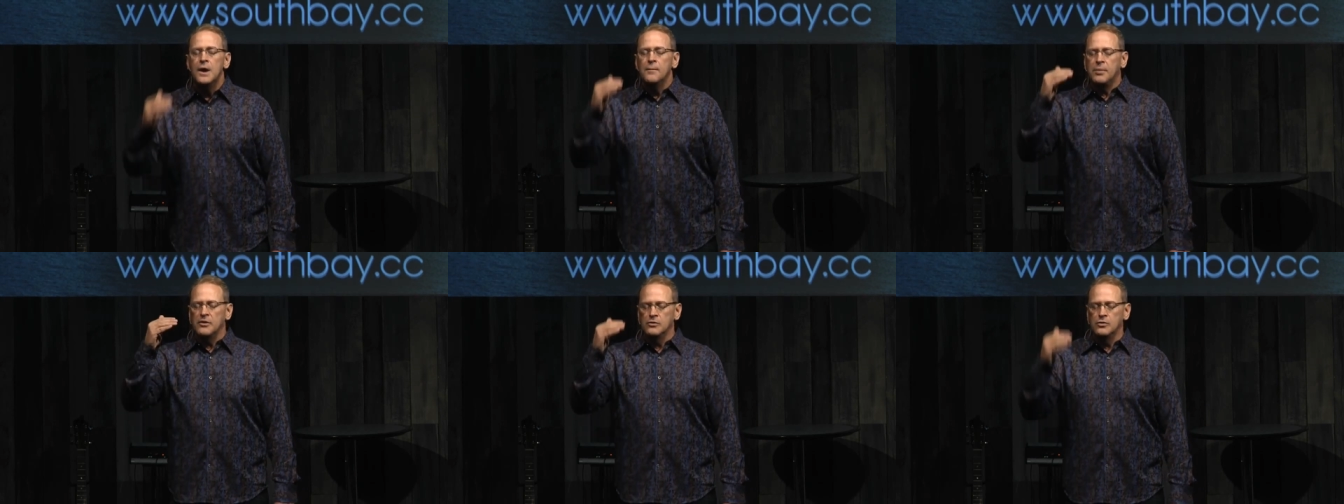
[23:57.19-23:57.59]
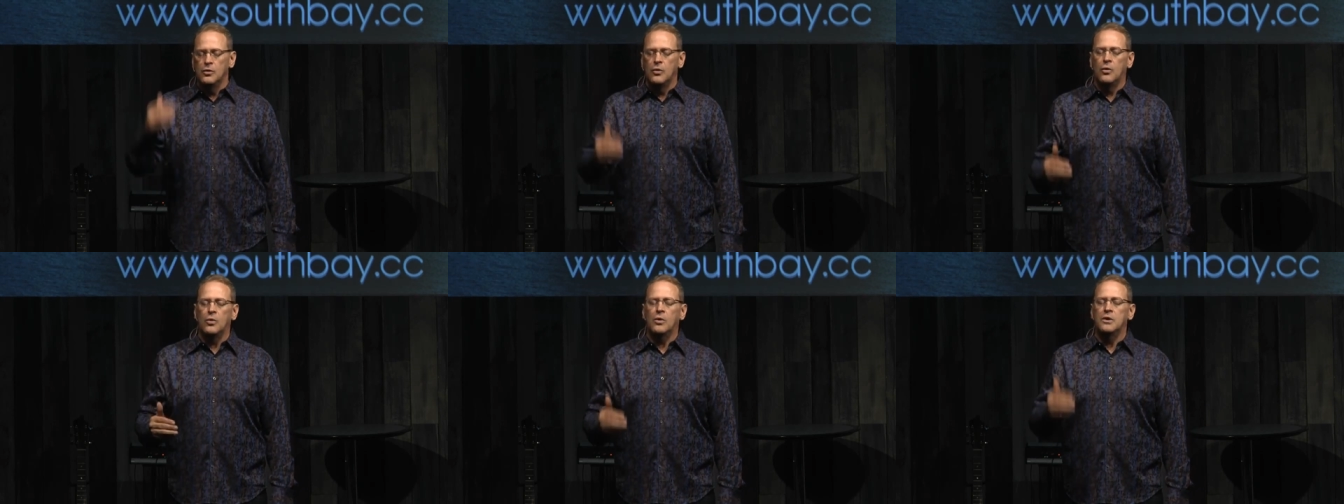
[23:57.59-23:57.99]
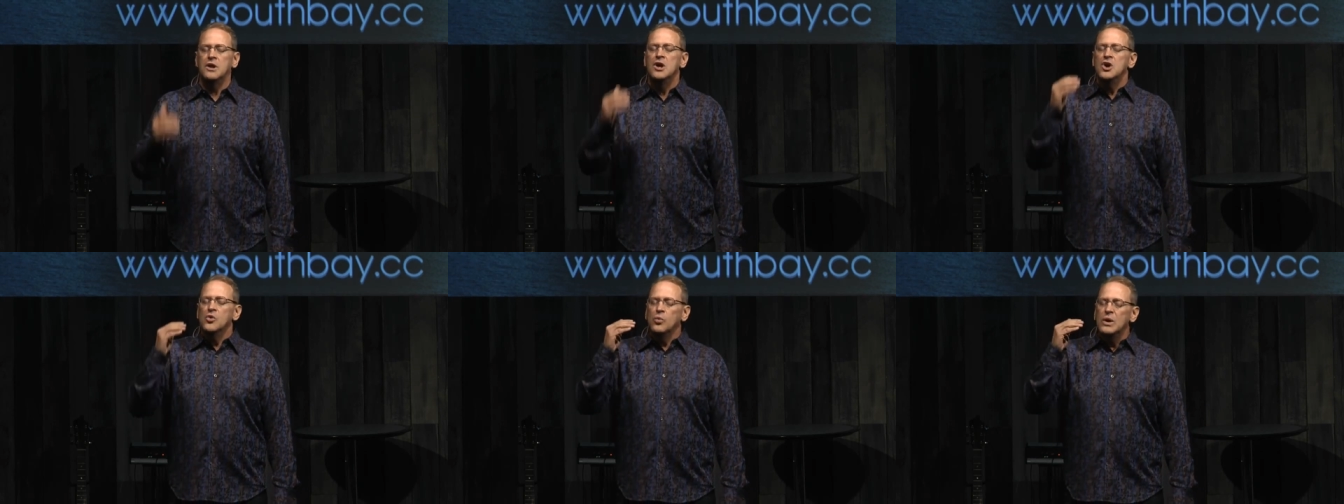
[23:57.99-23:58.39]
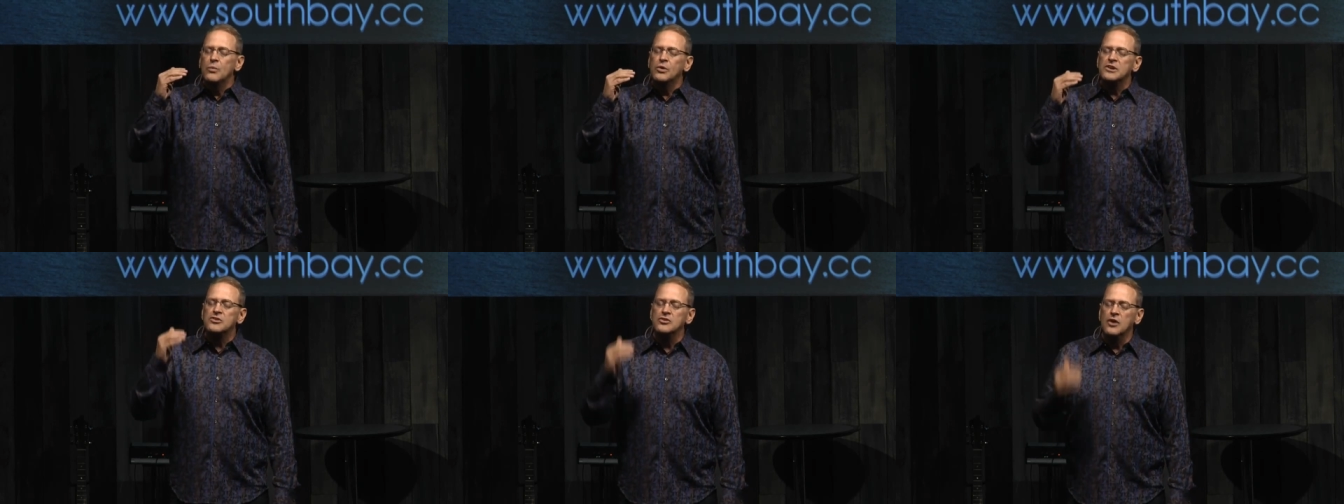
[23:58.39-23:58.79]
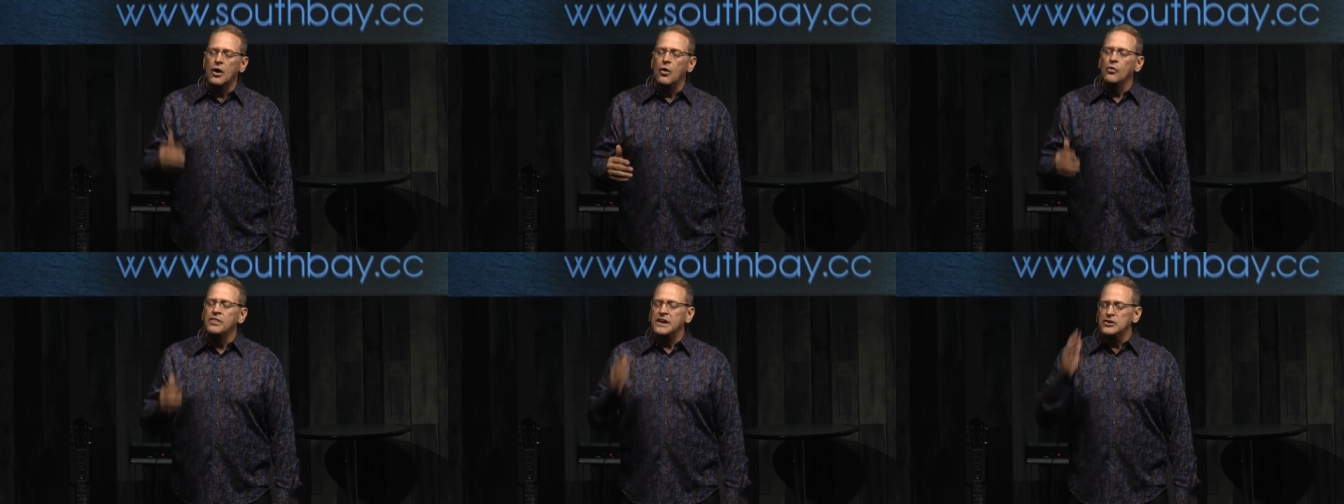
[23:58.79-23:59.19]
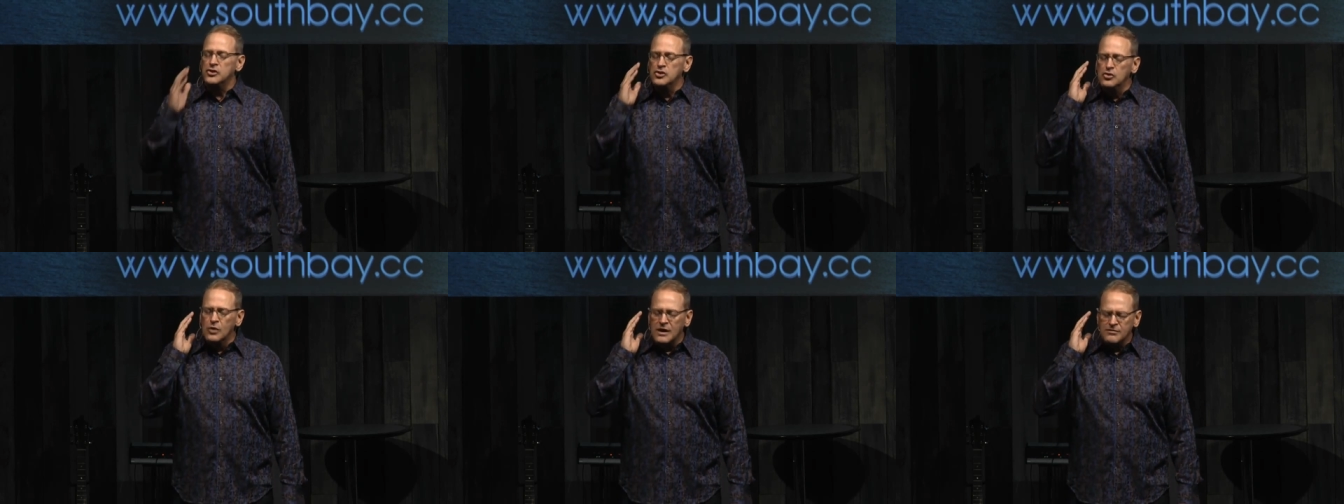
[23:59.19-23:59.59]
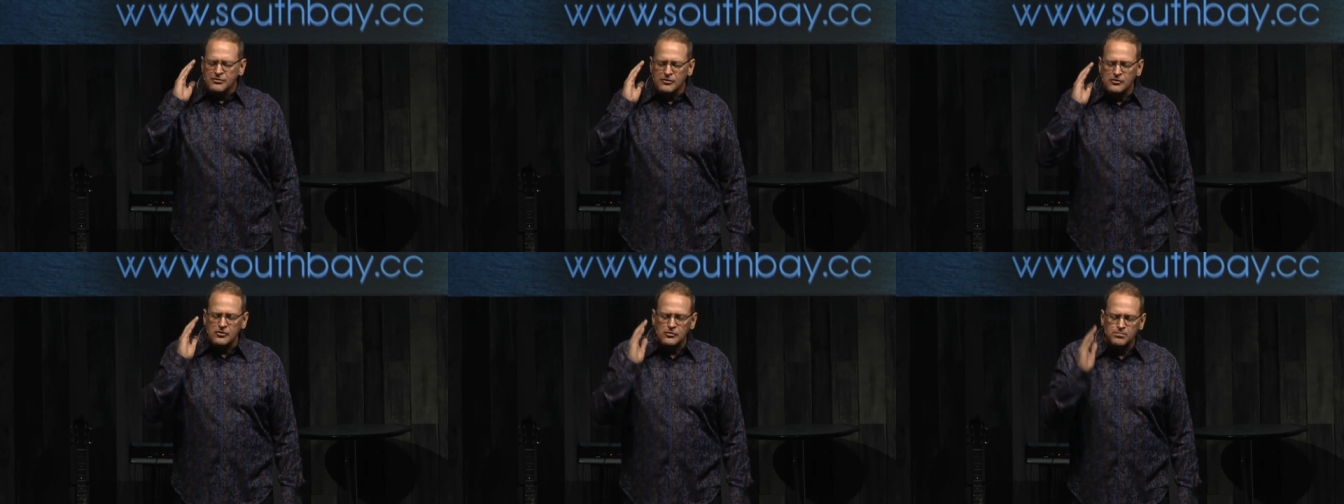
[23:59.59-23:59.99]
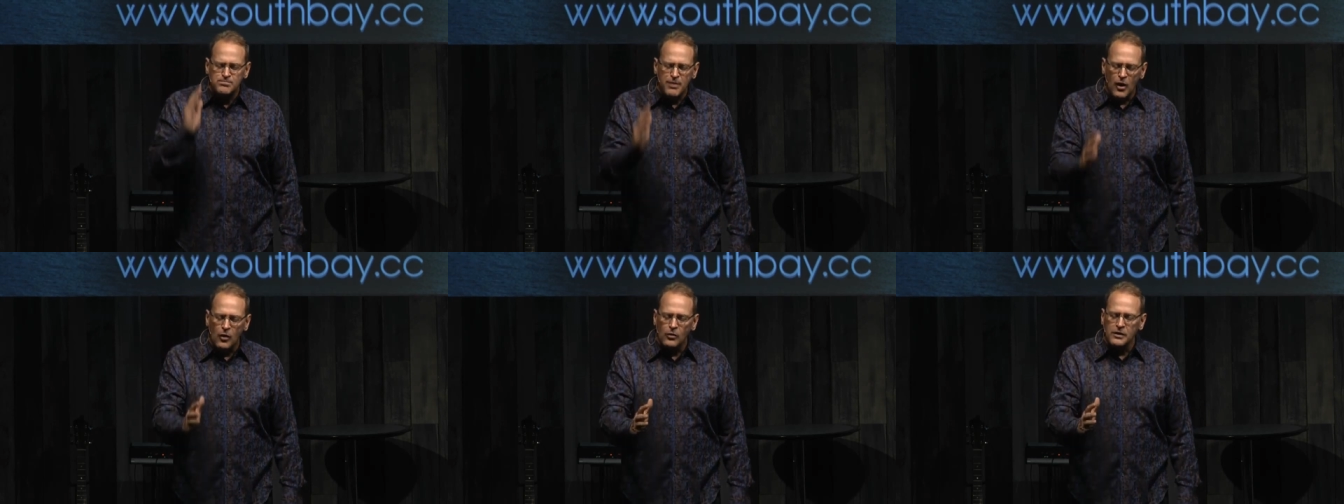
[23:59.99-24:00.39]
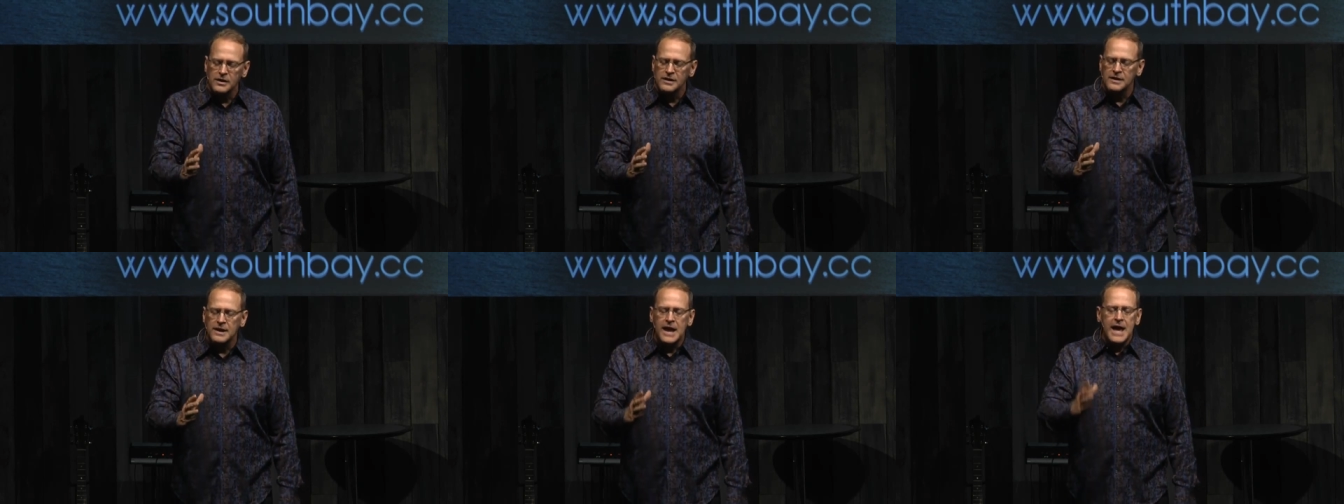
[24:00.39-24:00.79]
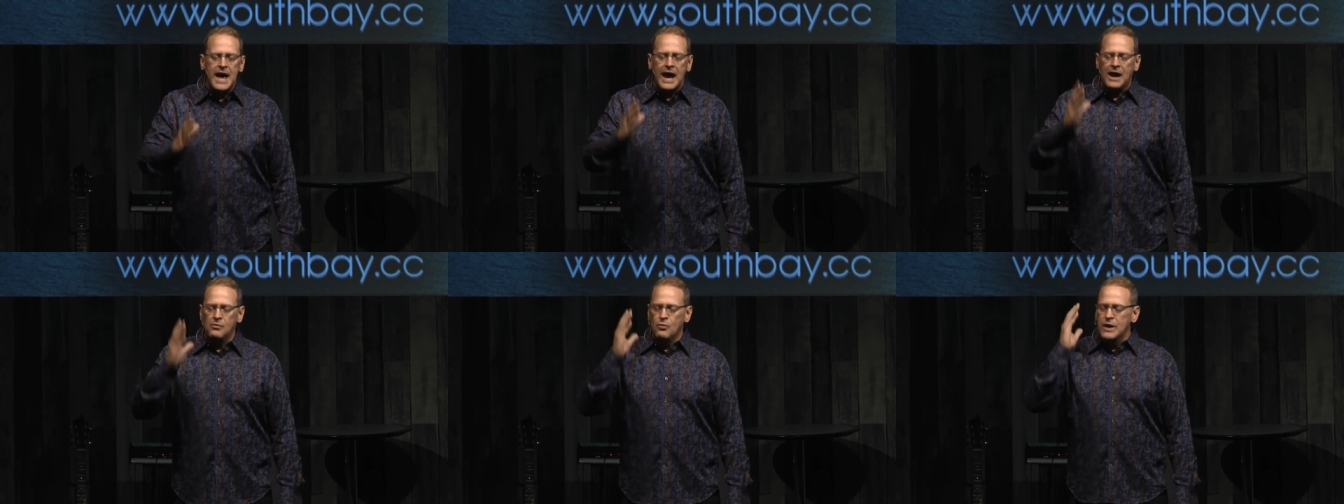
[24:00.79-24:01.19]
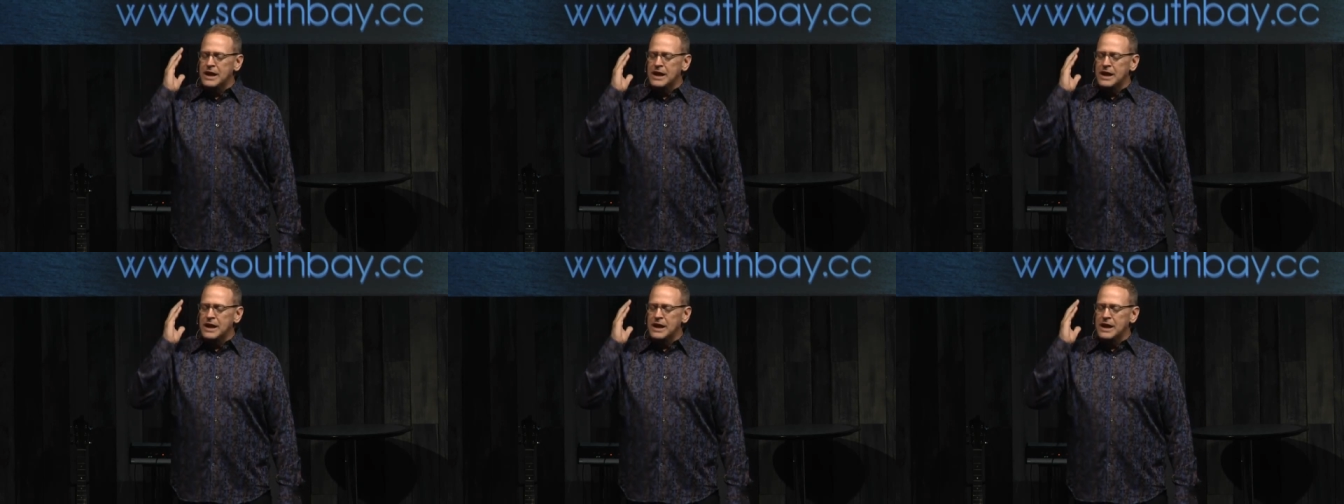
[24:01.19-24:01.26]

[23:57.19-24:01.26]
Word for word: but Lord, we would know that you have spoken and we